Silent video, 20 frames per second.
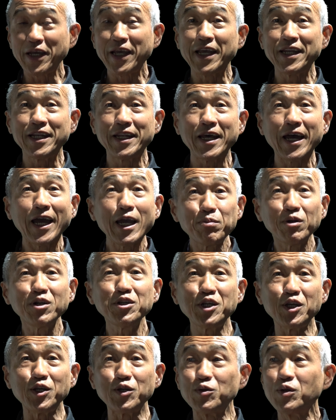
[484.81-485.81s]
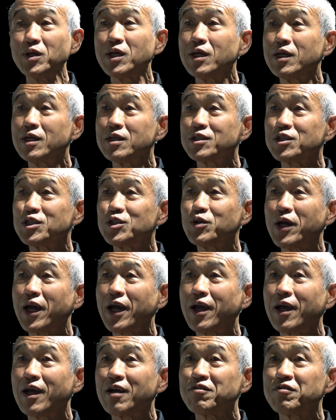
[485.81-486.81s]
enable you to
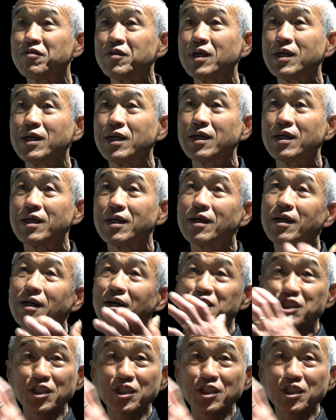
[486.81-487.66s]
have a